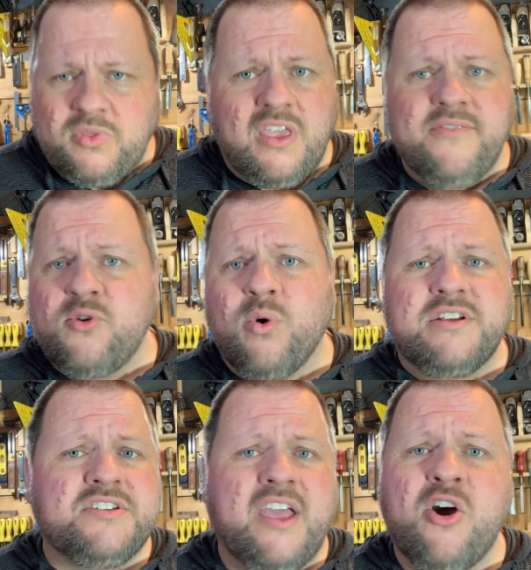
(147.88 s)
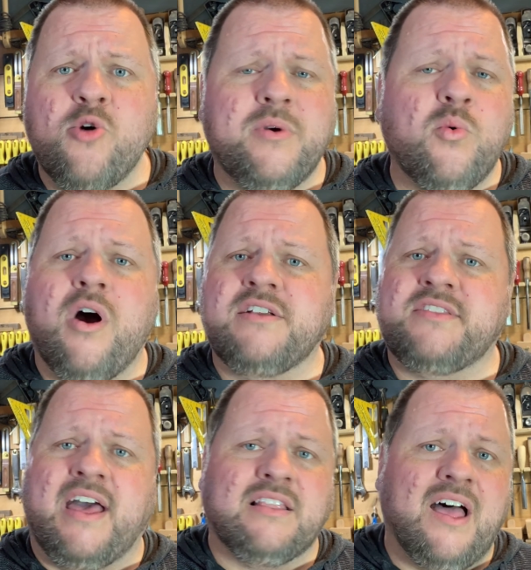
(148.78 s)
if you want to stay home and watch
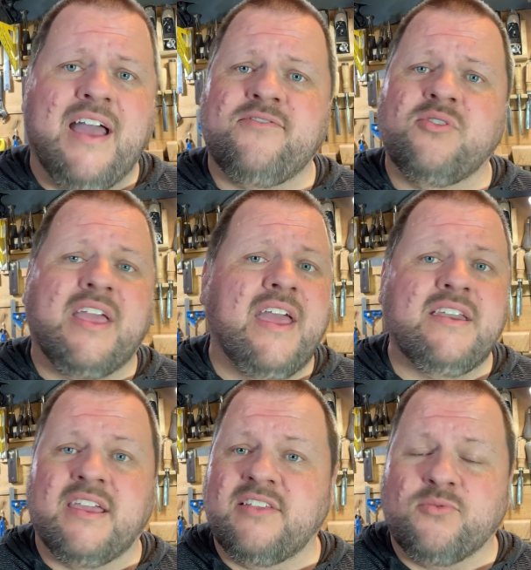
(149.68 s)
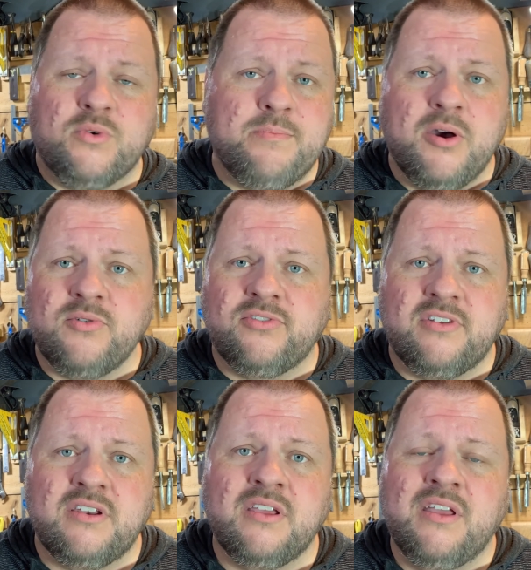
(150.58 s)
that live, you can. It gets
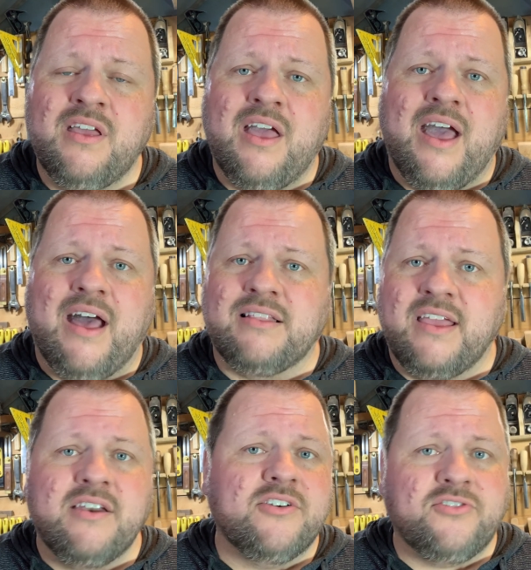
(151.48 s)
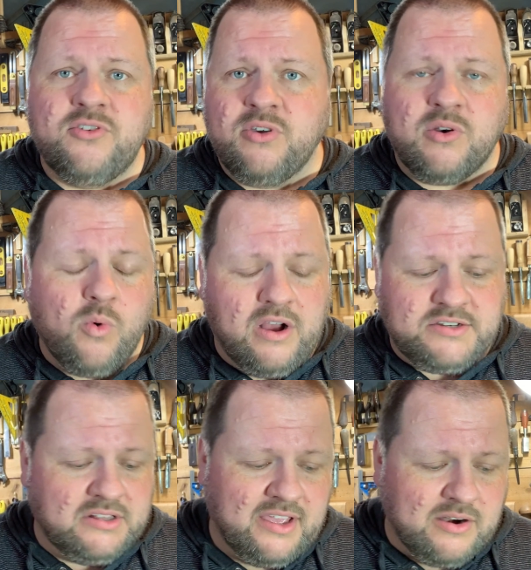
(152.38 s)
reposted later, so you can
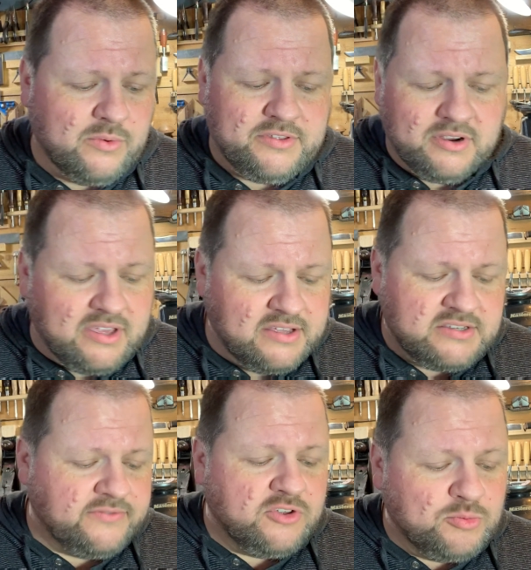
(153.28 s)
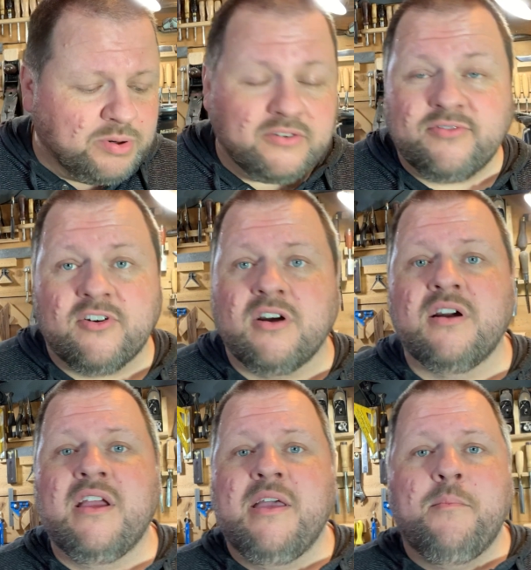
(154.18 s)
watch it later with your kids if you
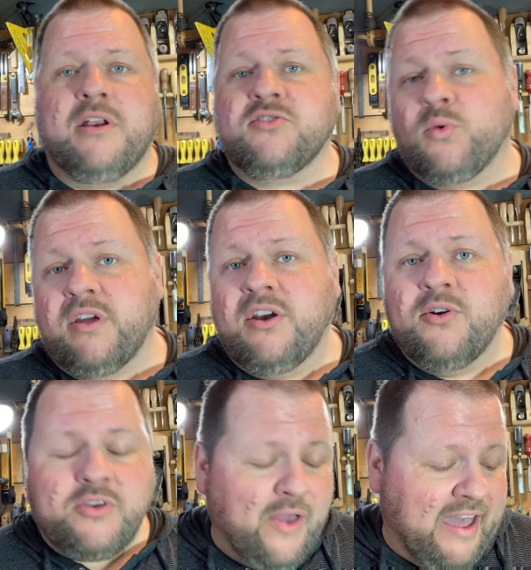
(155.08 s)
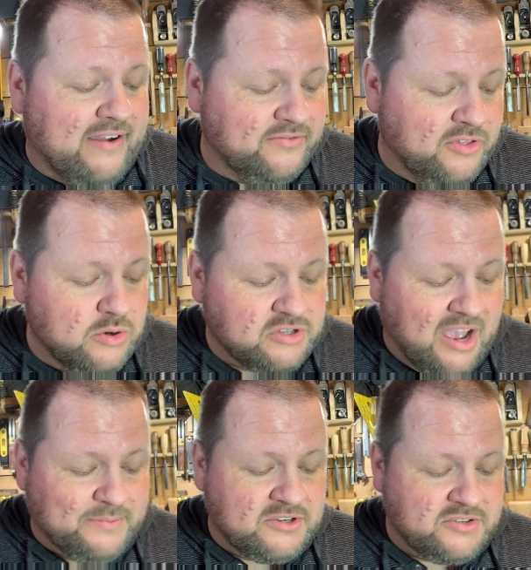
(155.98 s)
prefer. But I just want you to know you have those
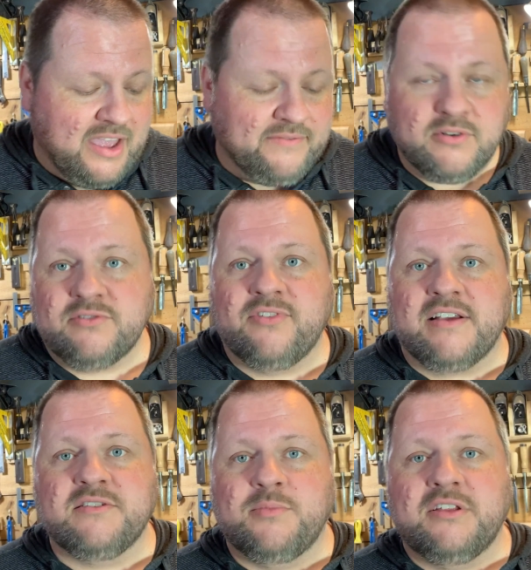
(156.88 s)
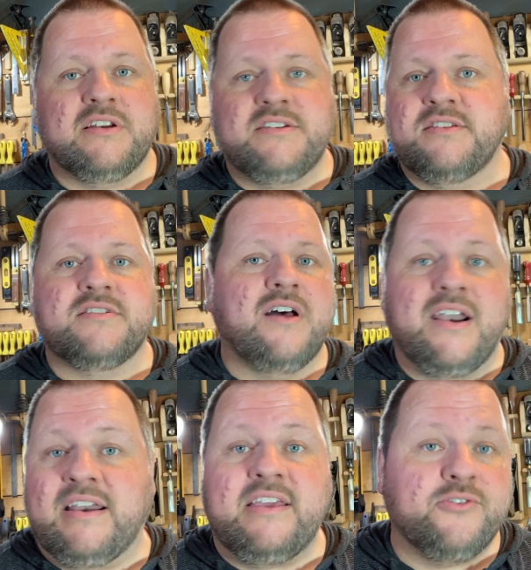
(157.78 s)
options, you have those flexibilities. It's not
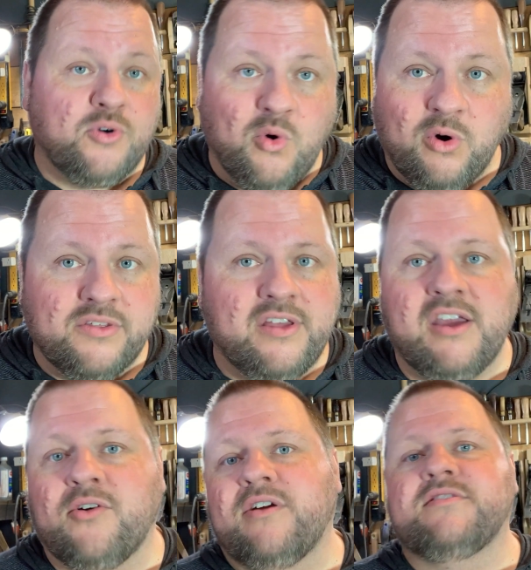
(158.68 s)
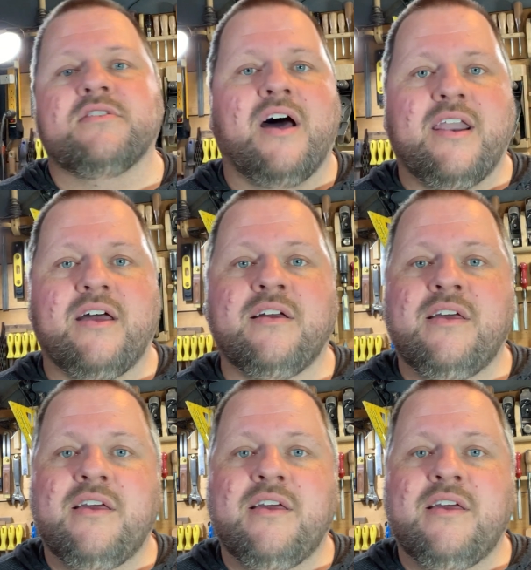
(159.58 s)
an either or thing, or it's not a,